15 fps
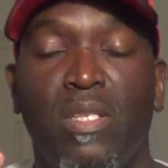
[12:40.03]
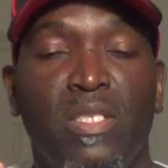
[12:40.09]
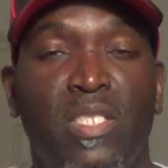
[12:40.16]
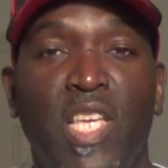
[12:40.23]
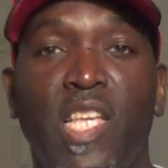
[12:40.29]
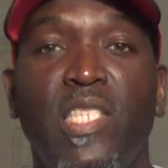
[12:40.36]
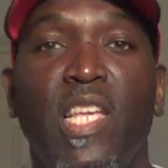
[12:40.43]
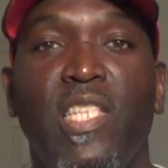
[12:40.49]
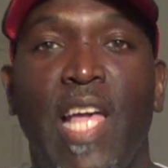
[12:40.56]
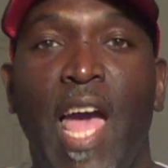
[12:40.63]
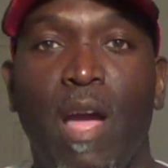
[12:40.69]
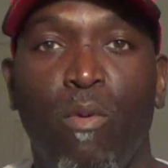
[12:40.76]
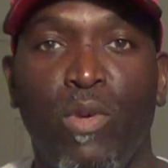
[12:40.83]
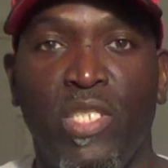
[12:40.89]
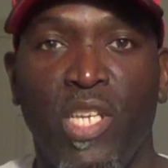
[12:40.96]
Disney's
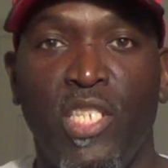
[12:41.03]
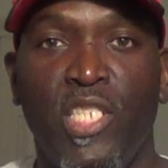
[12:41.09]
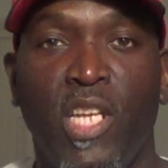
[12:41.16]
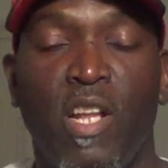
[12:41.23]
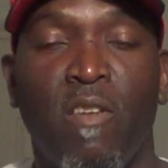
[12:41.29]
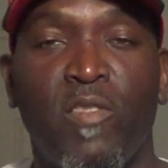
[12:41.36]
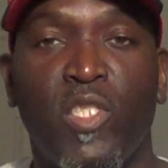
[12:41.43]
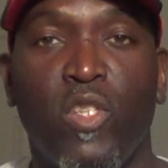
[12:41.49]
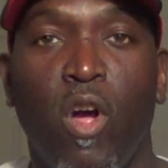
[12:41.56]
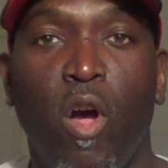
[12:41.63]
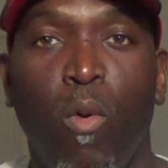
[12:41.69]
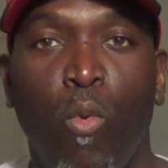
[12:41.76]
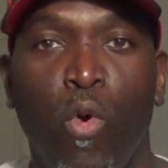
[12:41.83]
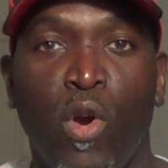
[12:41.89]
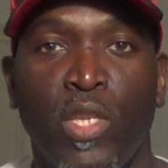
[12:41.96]
acquisition of
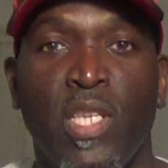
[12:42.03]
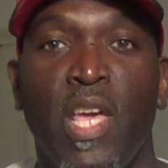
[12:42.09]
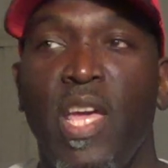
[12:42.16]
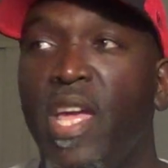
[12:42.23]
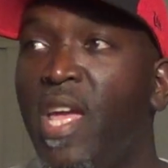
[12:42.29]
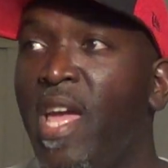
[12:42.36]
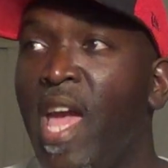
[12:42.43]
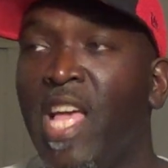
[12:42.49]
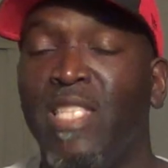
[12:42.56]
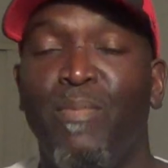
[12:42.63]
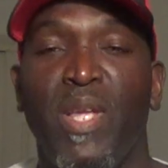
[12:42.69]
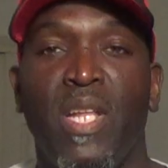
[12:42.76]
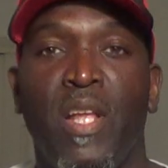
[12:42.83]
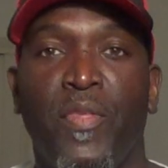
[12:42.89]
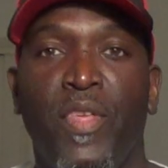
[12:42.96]
Star Wars has
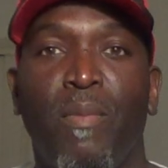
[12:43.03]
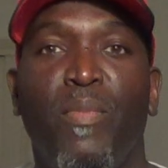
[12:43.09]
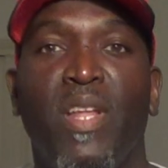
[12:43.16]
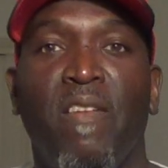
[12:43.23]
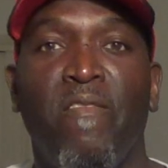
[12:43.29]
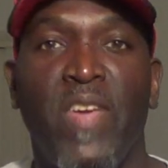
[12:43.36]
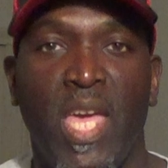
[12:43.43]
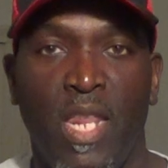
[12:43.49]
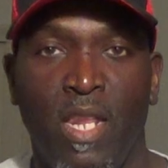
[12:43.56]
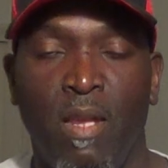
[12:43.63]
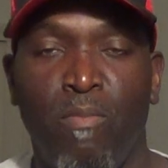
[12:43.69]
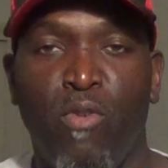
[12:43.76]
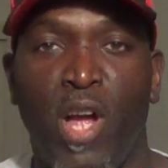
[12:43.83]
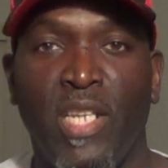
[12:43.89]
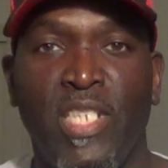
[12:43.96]
been nothing but a vanity
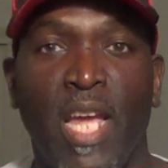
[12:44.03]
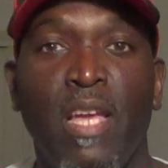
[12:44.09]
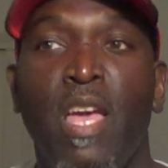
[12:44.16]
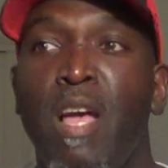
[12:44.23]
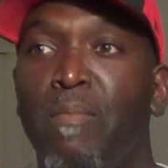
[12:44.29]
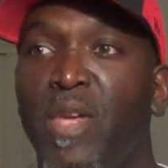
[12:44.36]
project,